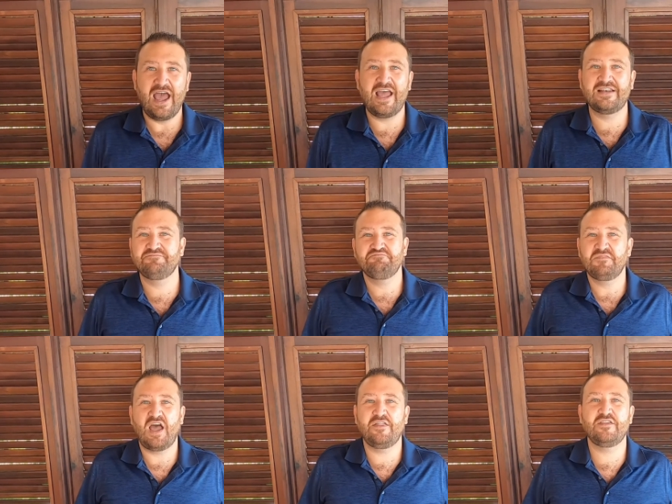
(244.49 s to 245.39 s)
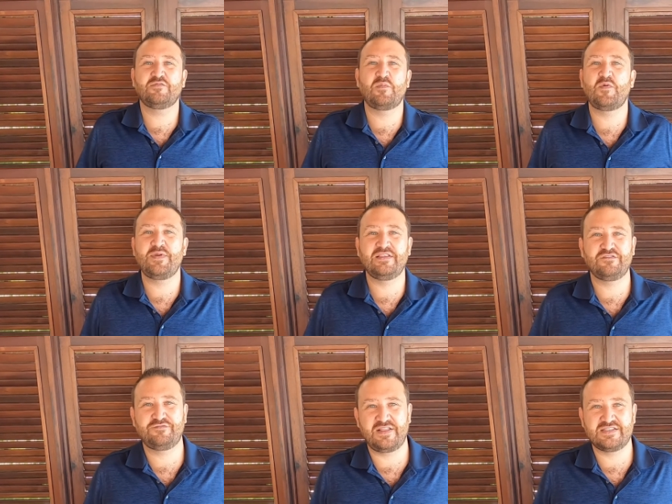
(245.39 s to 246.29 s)
and others when we're being
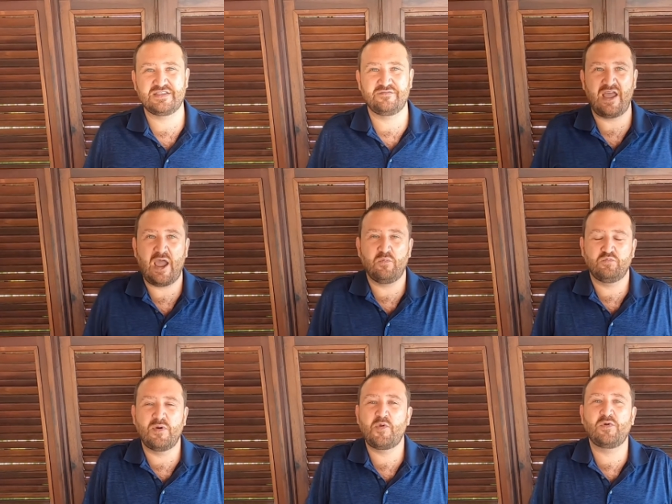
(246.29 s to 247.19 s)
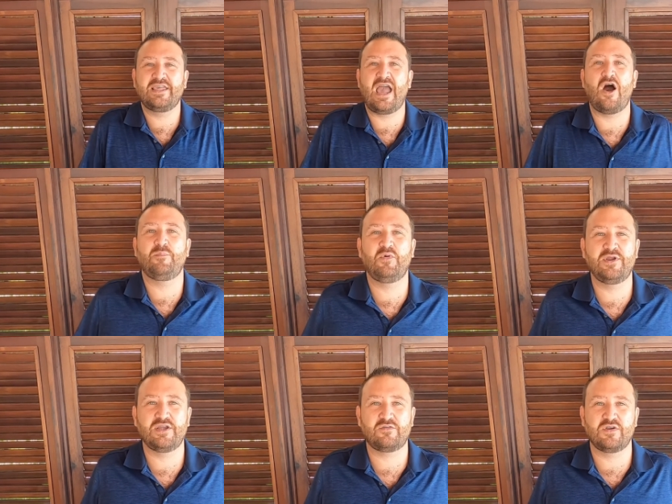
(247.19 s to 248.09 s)
defensive and when we want to get our
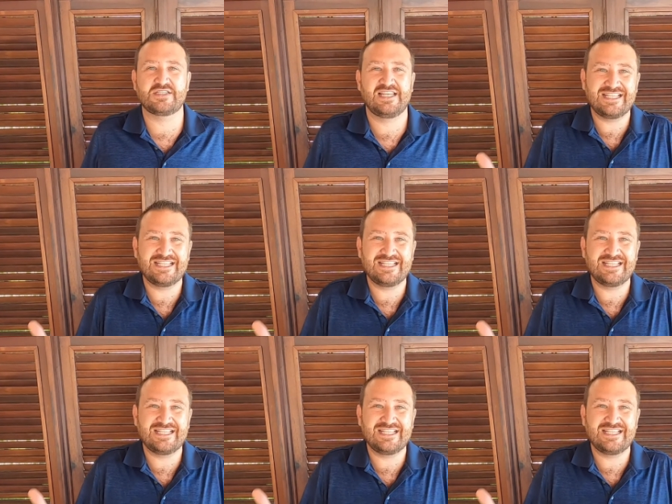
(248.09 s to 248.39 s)
point across.